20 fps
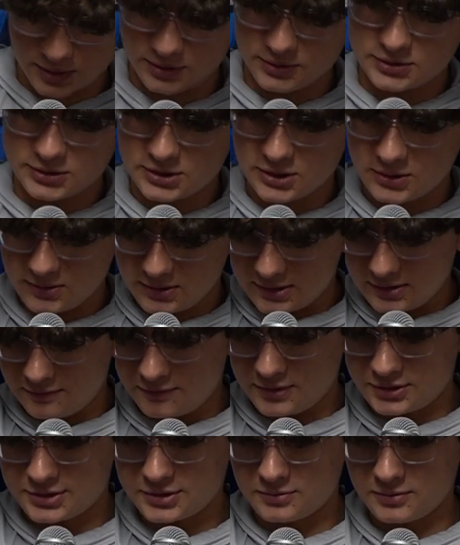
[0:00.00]
why you're so
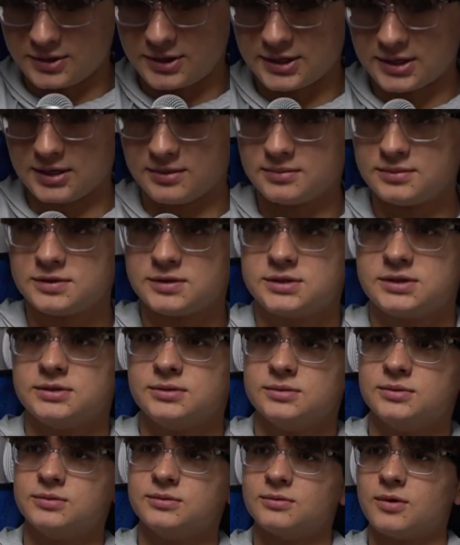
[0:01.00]
inefficient when it comes
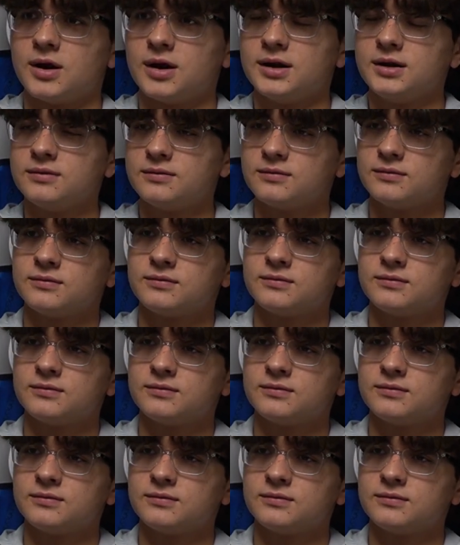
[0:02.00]
to writing?